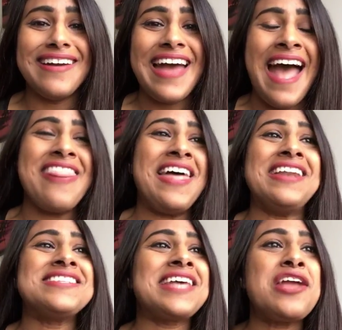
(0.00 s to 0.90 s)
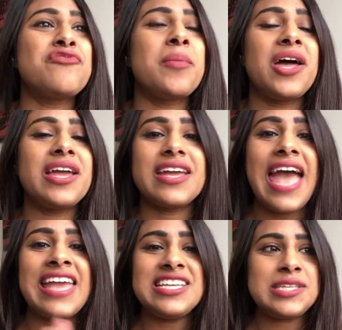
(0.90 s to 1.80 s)
and then say from like
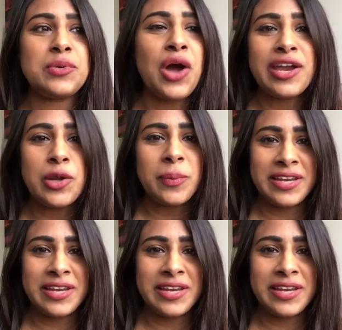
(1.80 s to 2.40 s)
8 till 9 it'll be